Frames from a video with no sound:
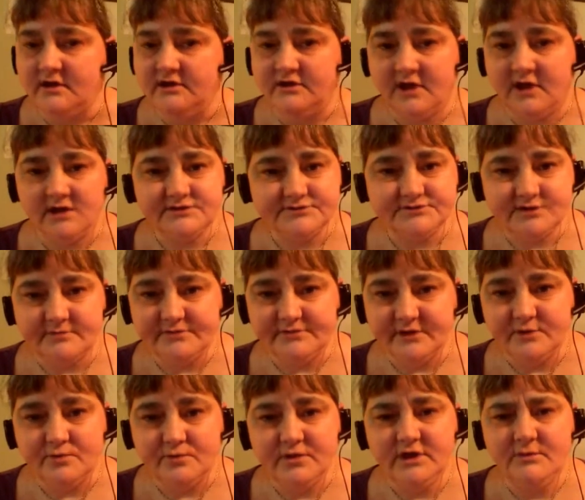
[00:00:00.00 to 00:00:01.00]
not
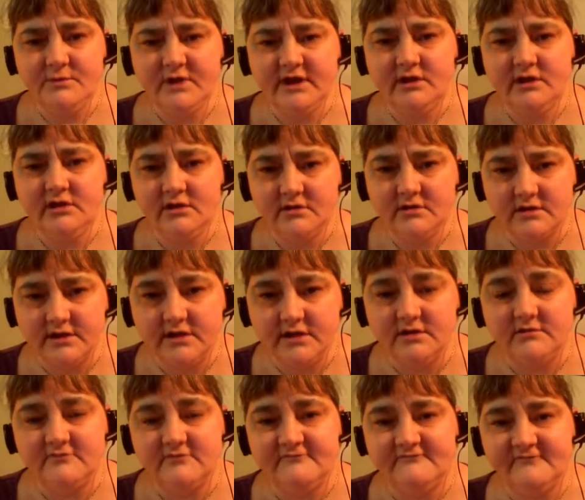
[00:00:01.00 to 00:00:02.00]
something we went
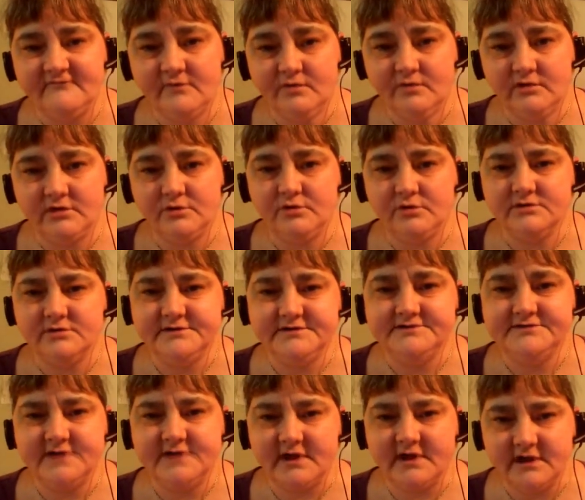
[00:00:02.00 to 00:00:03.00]
looking for or
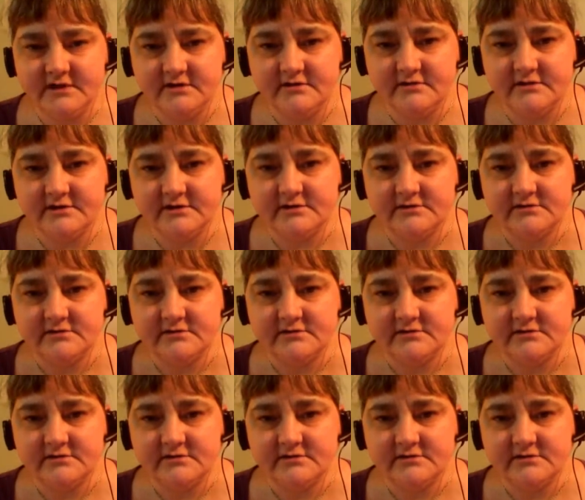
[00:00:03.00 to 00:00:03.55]
desired.